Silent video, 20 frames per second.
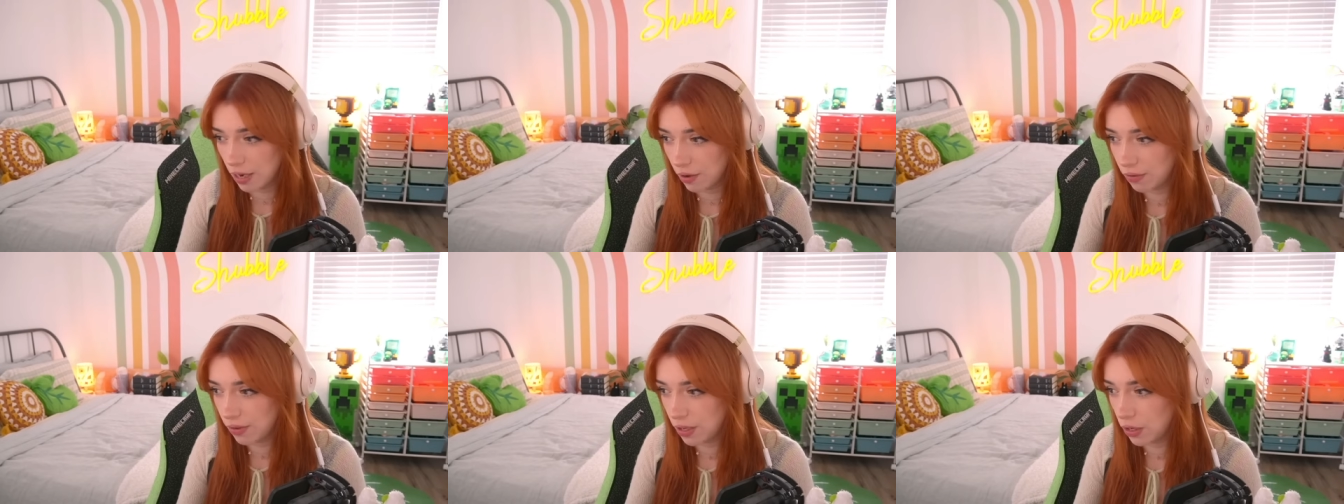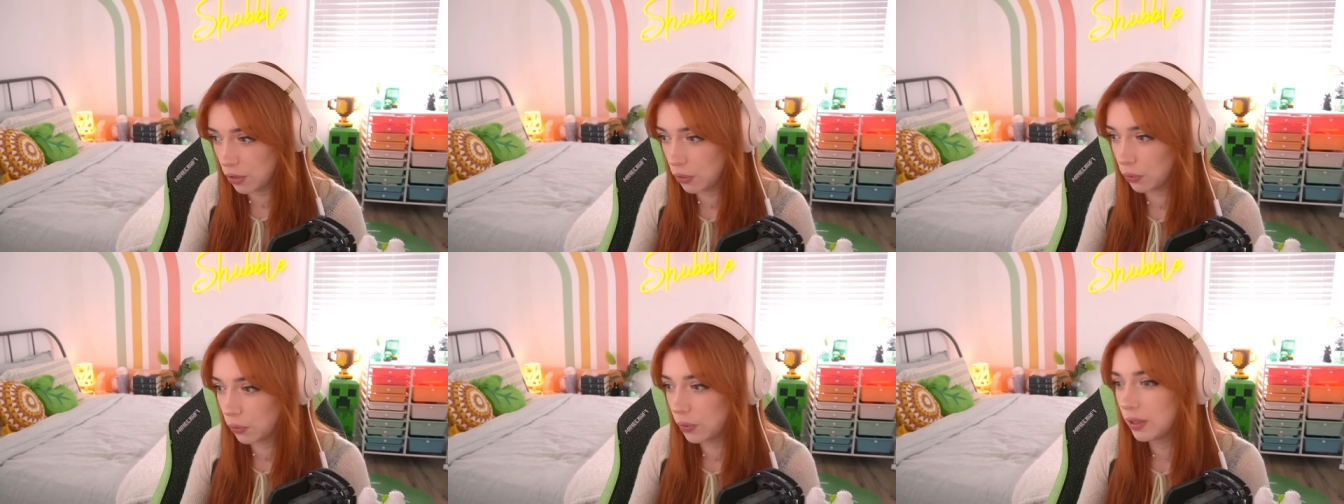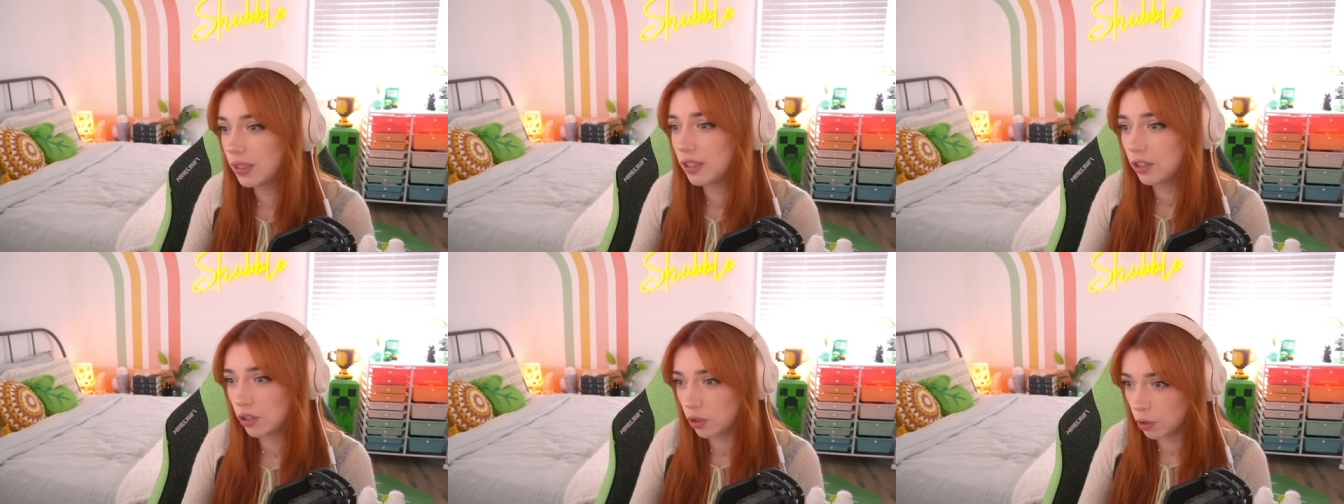of you
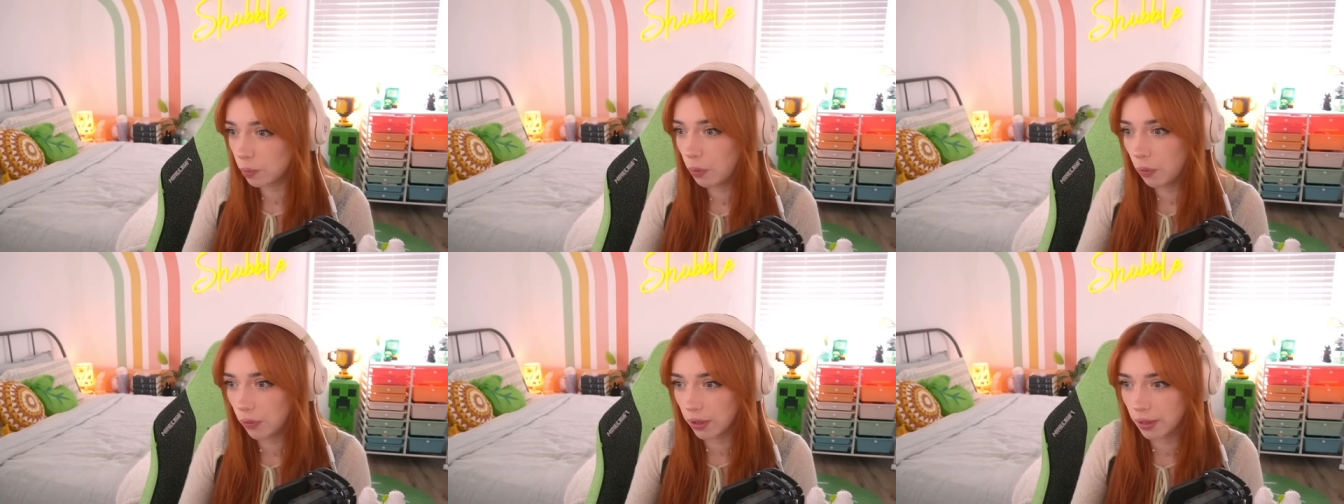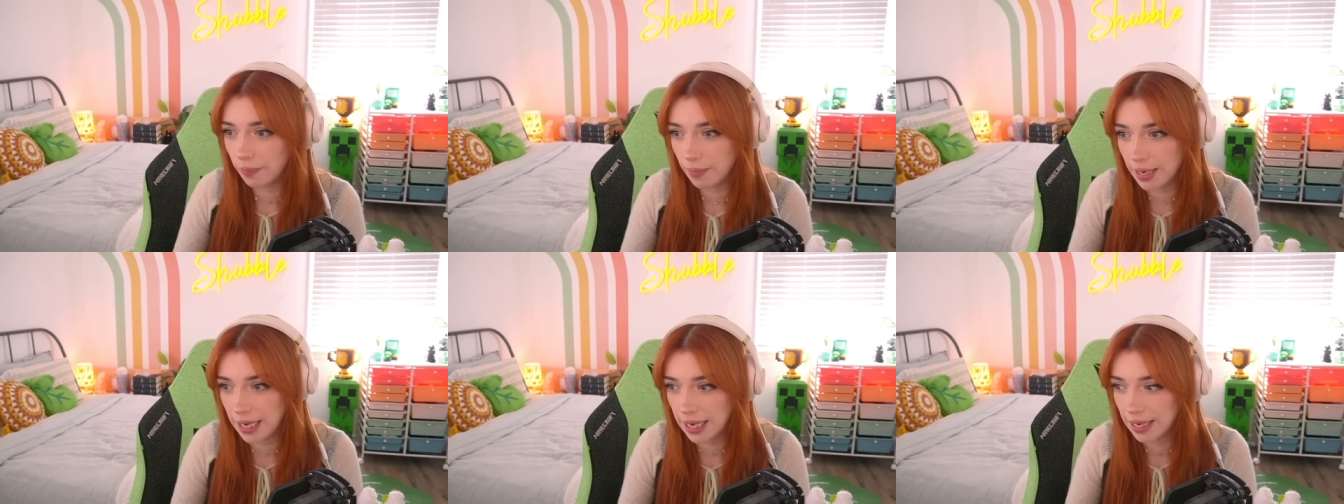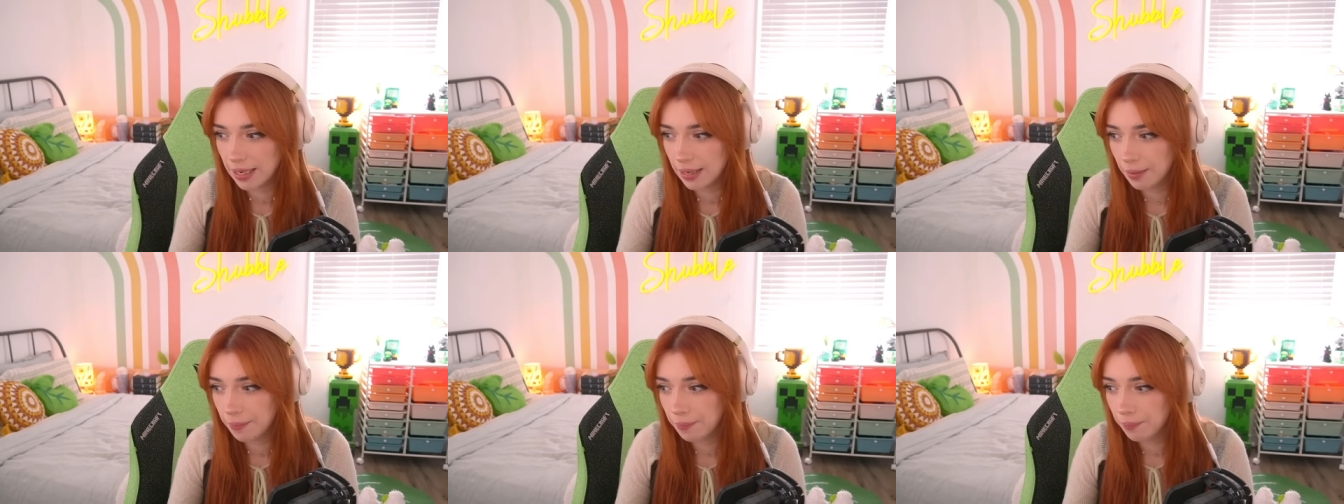support me.
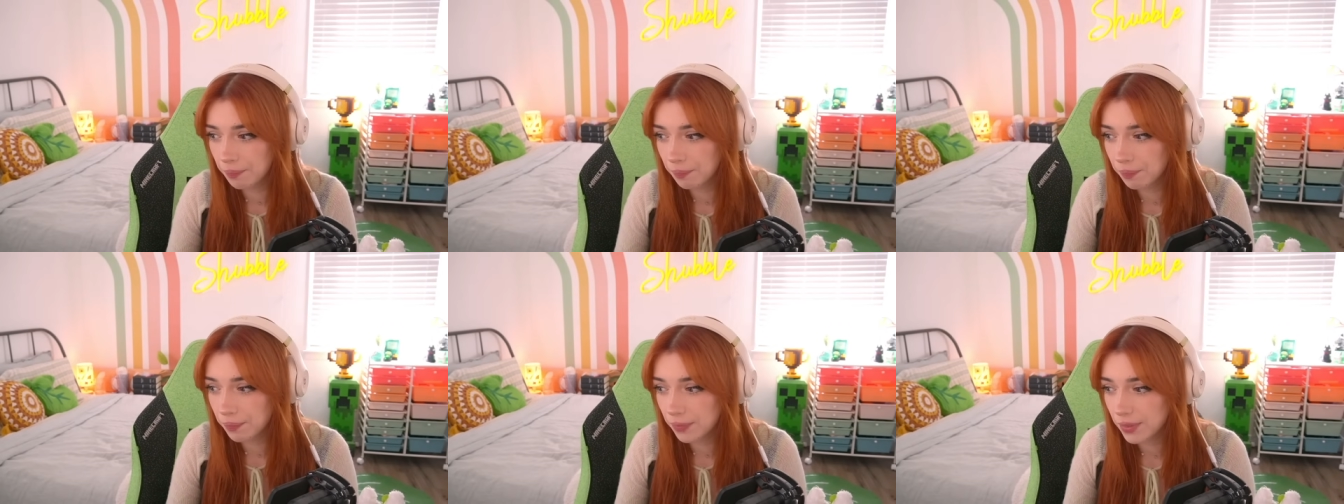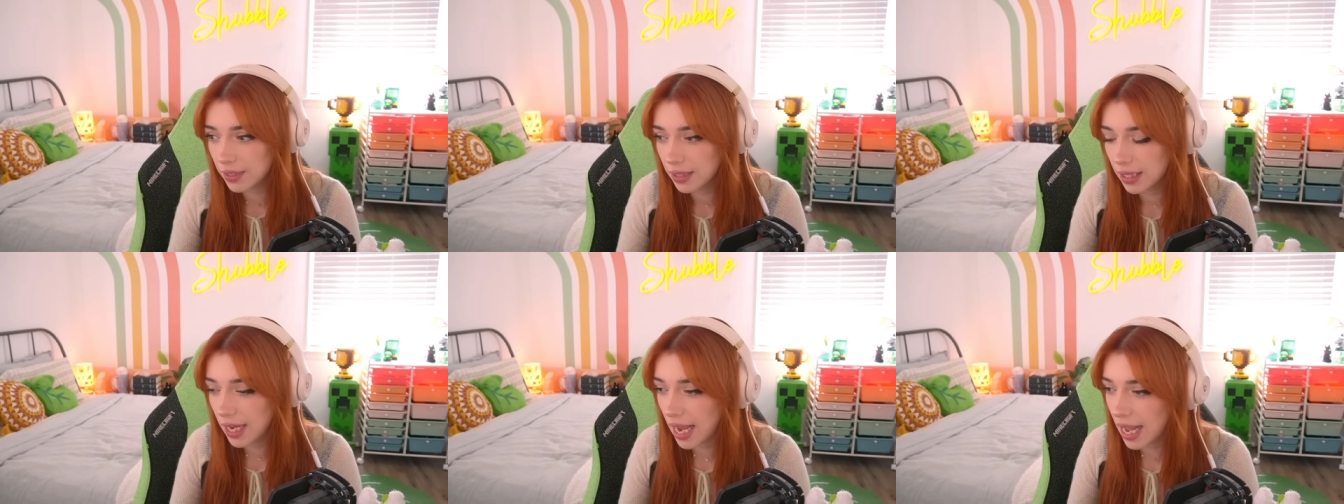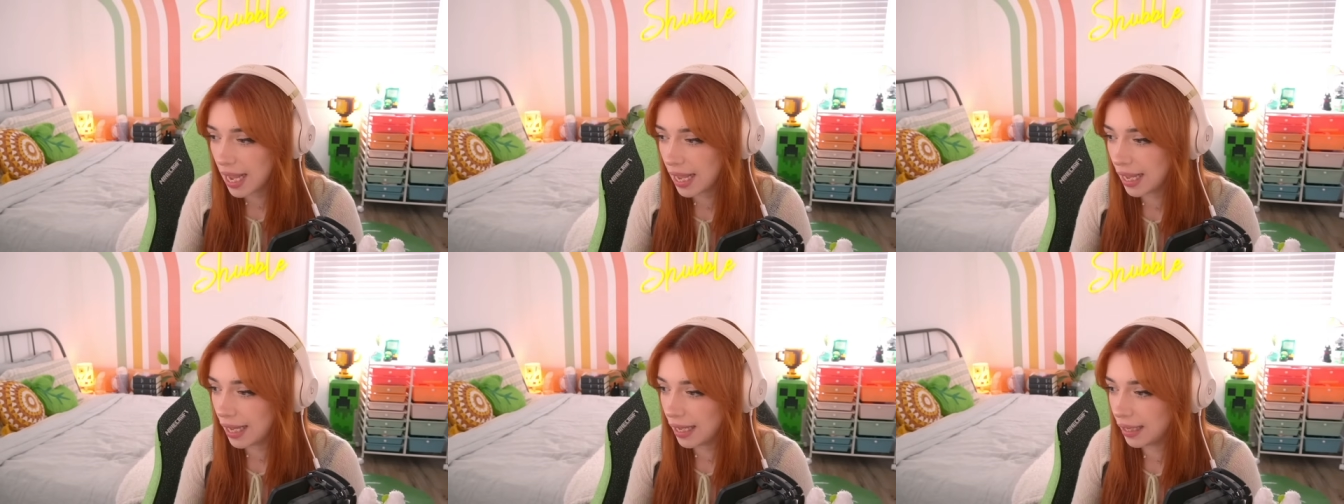
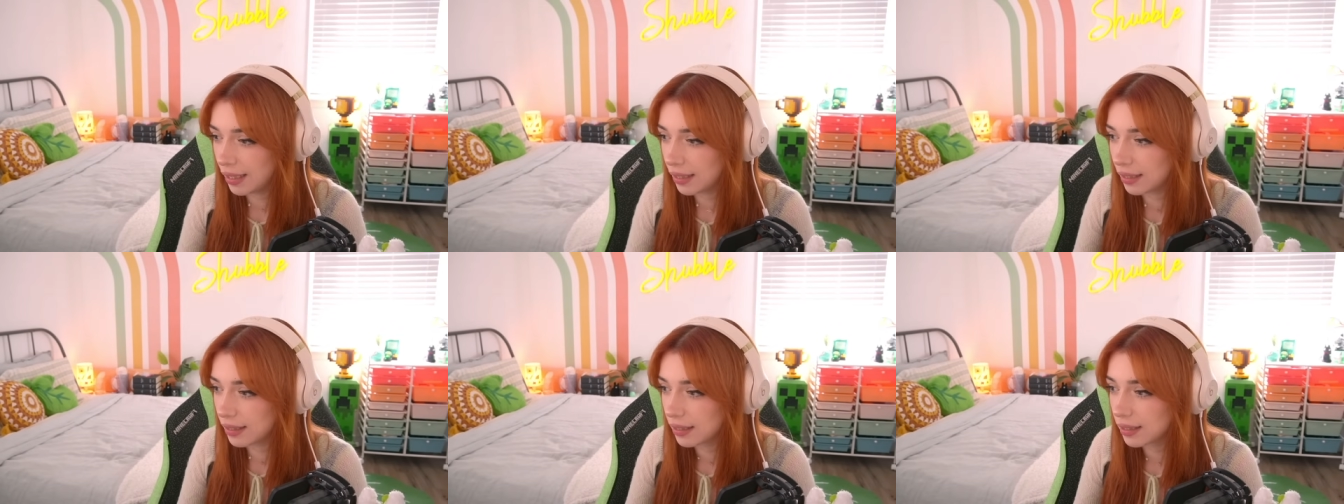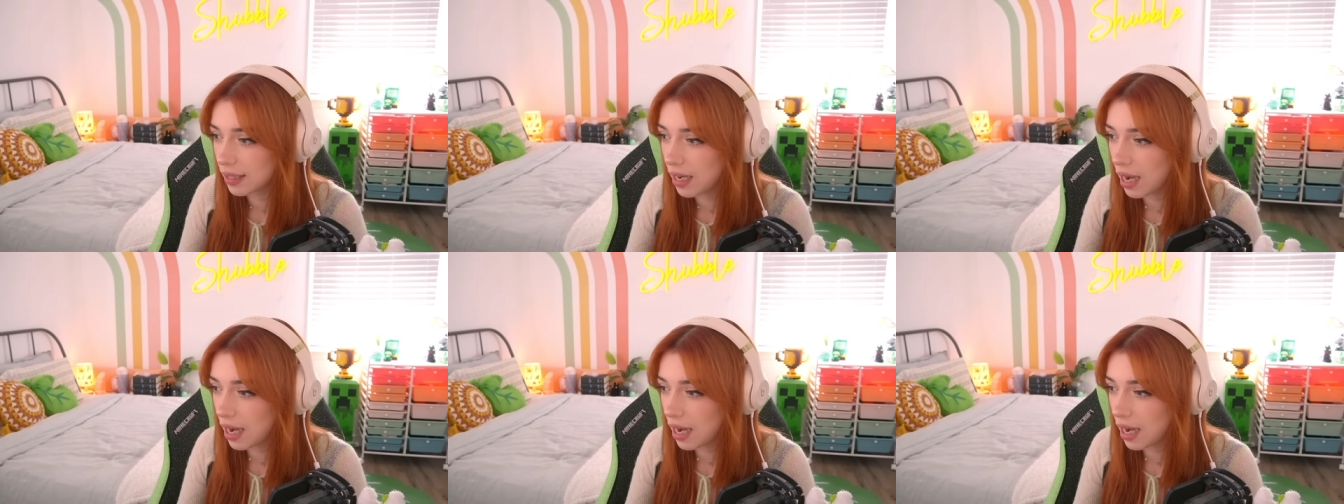And